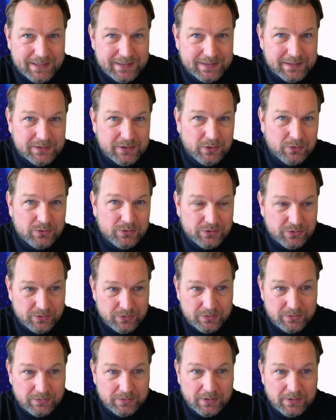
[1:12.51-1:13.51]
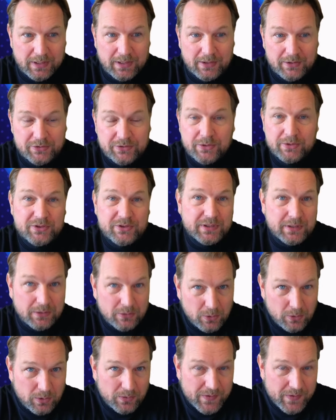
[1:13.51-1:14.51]
It's going to search in the
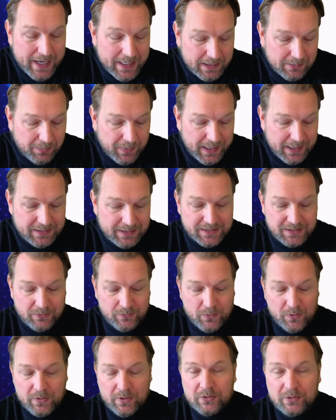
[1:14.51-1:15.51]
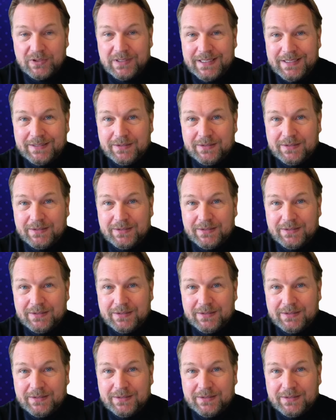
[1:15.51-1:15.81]
Google database for those leads.